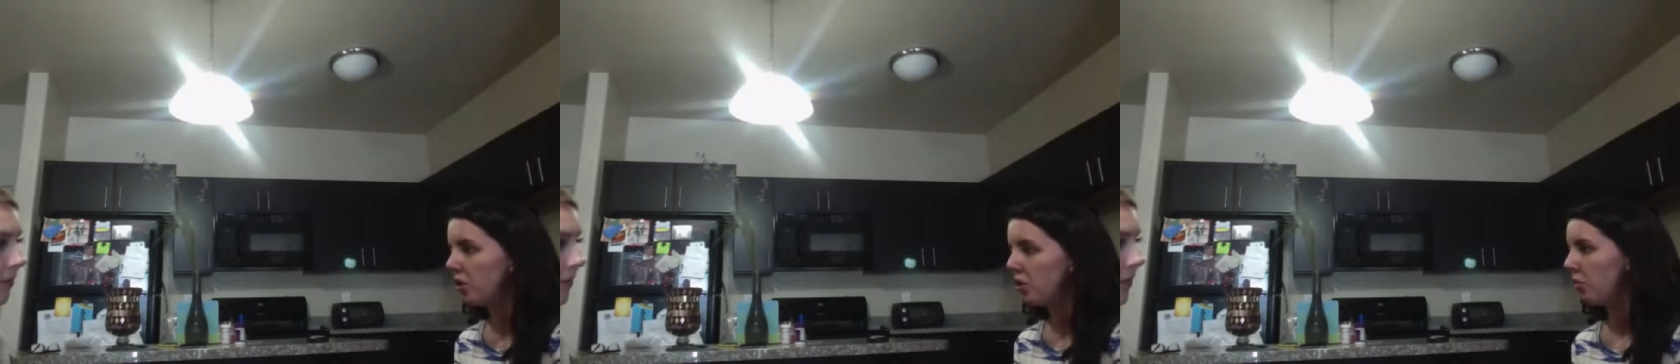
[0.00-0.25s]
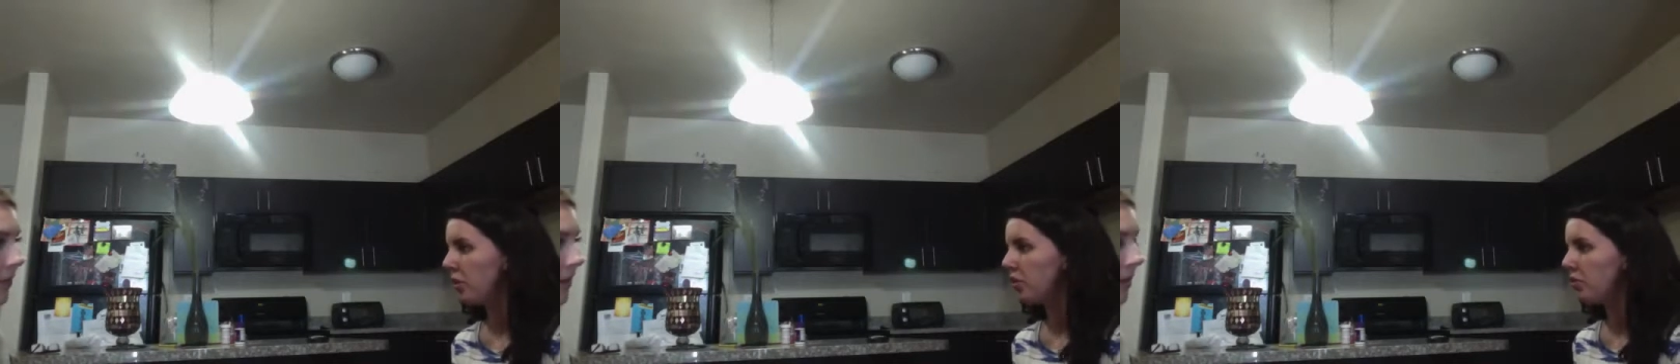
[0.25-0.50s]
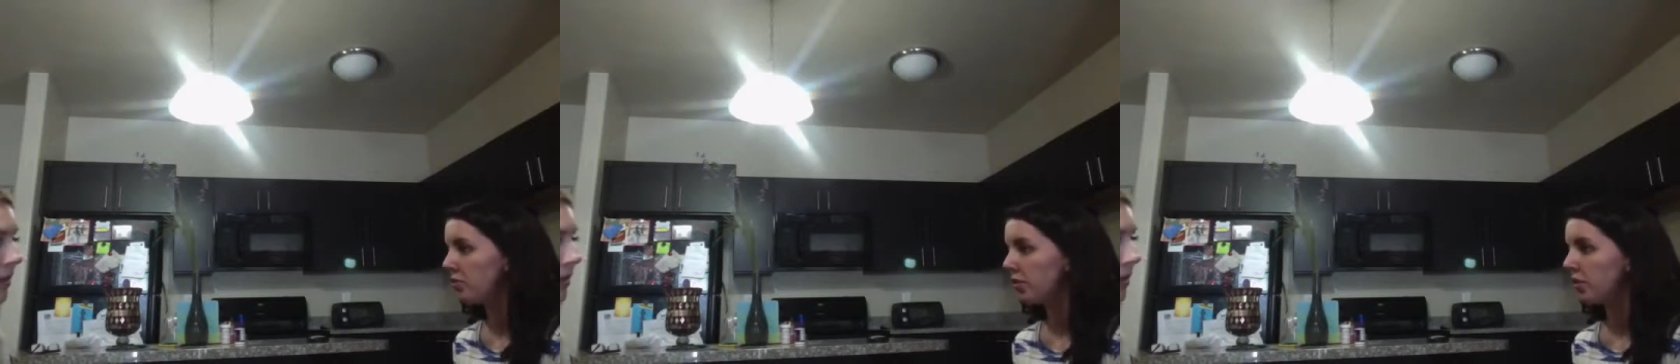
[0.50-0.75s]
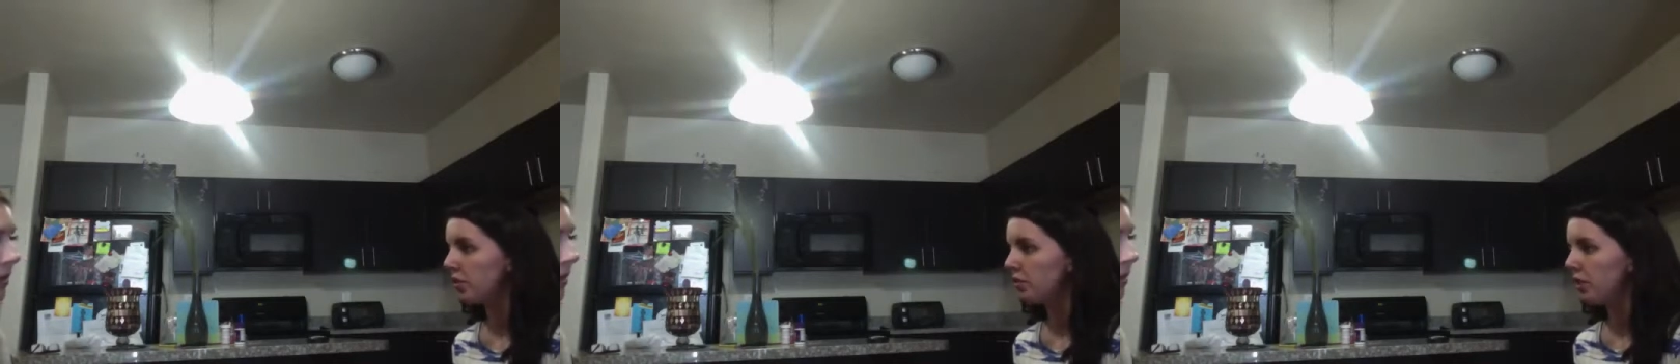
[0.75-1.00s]
What do you feel
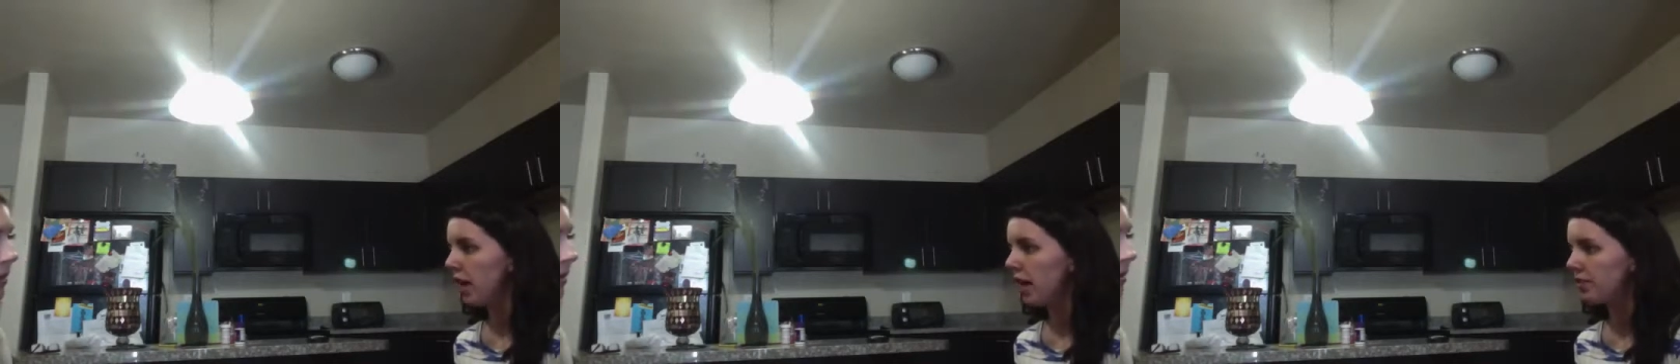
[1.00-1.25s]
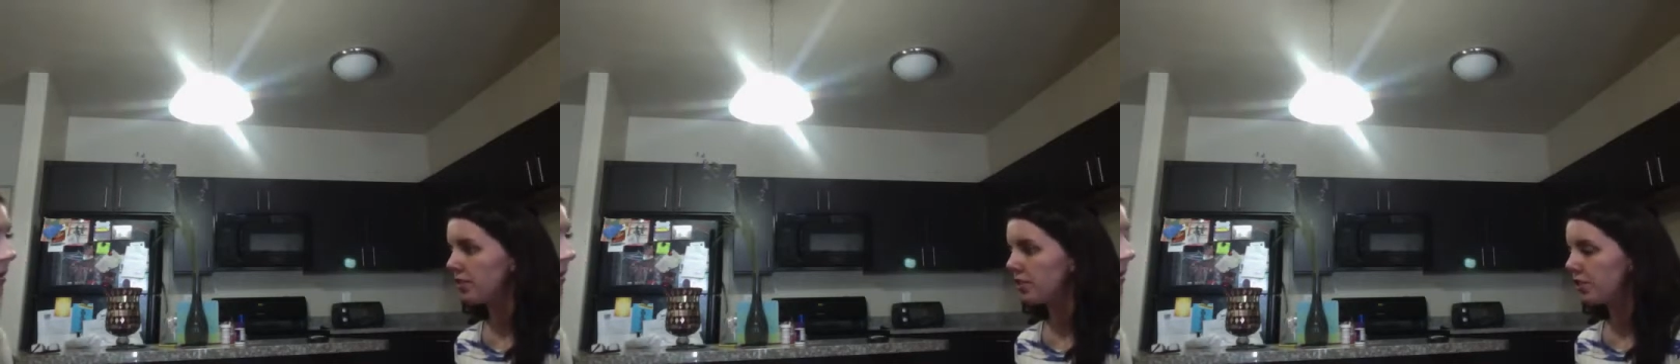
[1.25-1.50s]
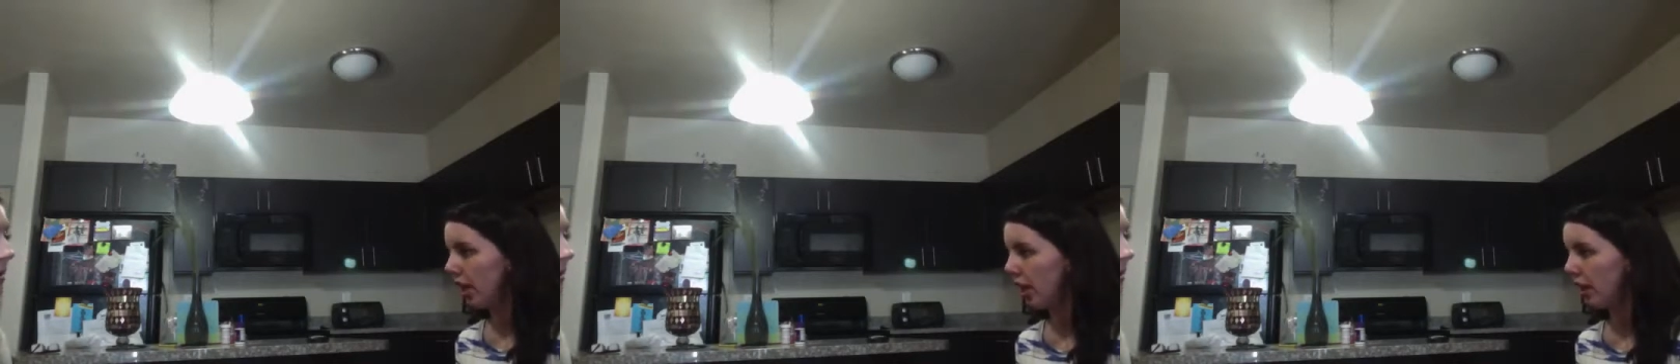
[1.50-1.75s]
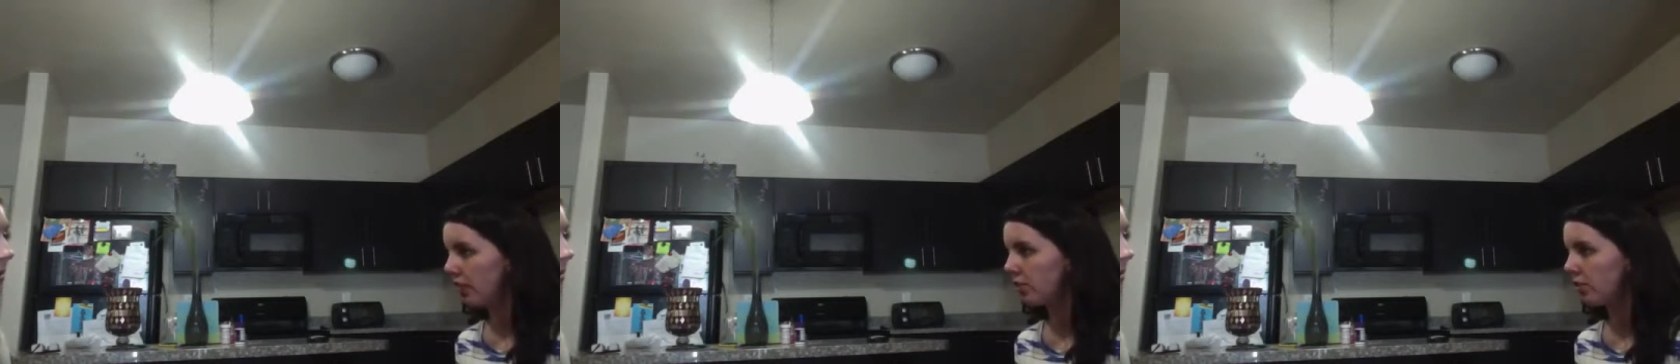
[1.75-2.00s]
you'd have to
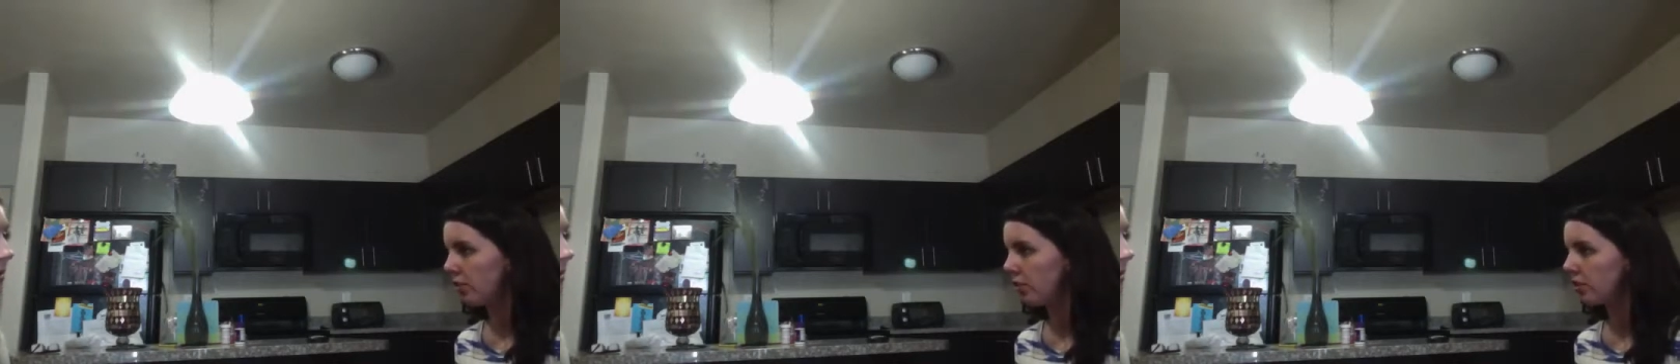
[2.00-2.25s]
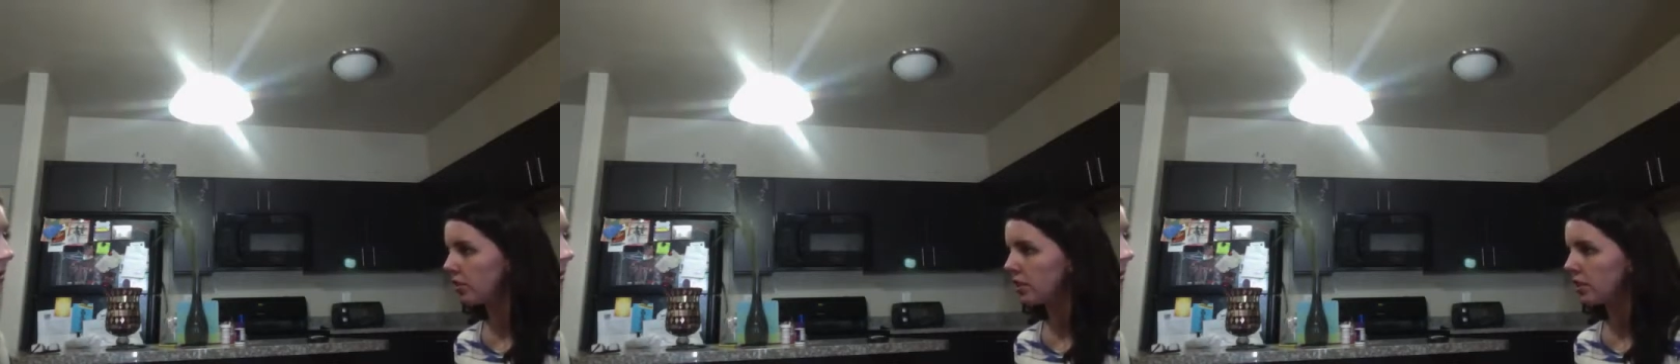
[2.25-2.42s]
change in order